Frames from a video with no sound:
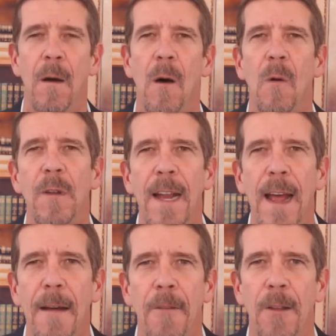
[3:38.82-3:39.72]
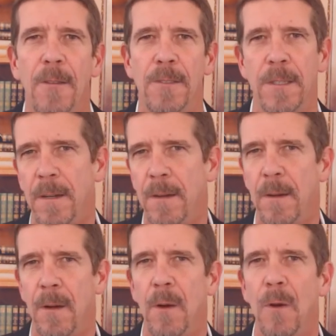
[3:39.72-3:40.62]
only to have others
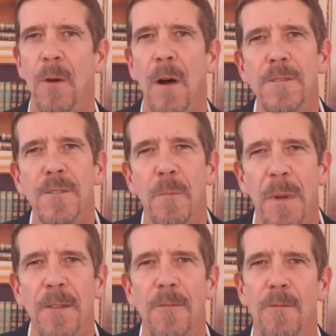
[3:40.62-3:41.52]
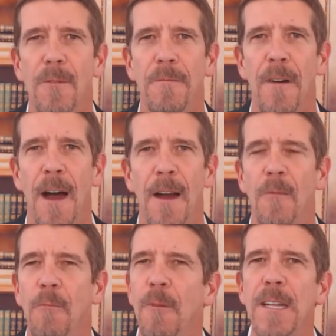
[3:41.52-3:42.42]
who'd also been through the fire
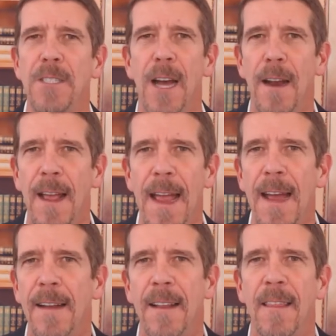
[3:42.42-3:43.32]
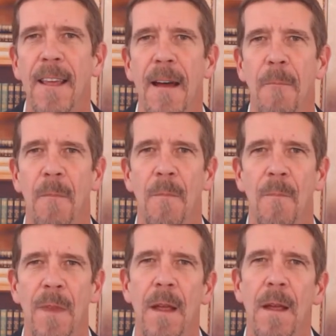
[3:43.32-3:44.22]
reach out a hand to them
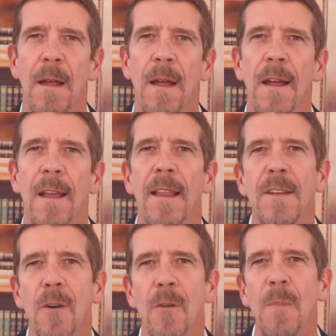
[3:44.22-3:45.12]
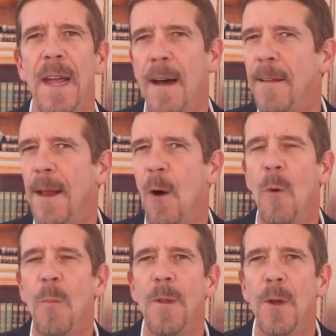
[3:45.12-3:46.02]
and they told me how that
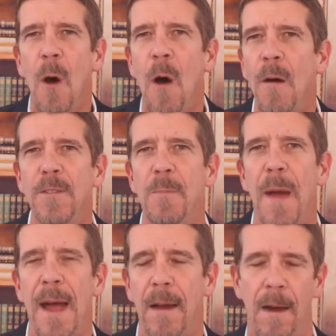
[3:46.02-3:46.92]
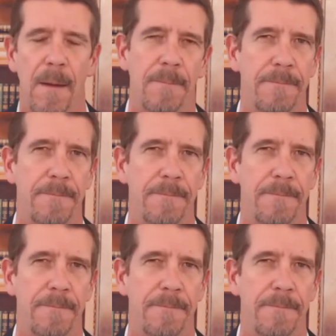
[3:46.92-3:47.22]
opened their hearts back up.